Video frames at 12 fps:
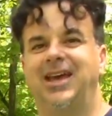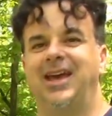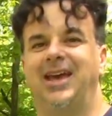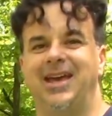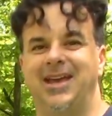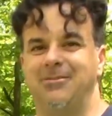
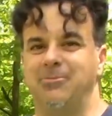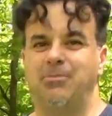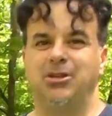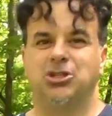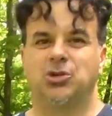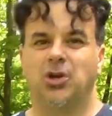and
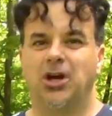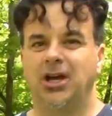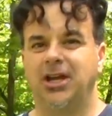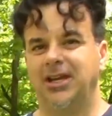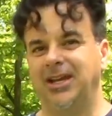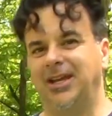maybe
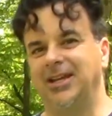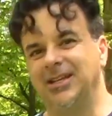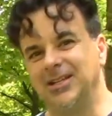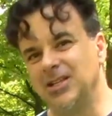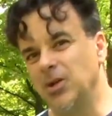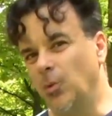try a
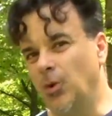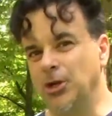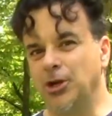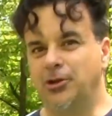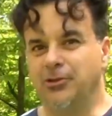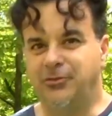
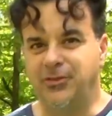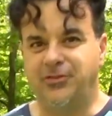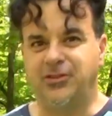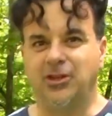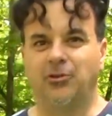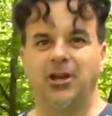
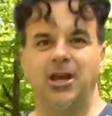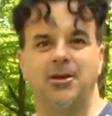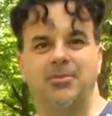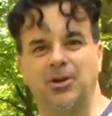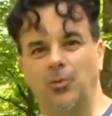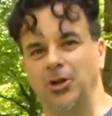150 gram and a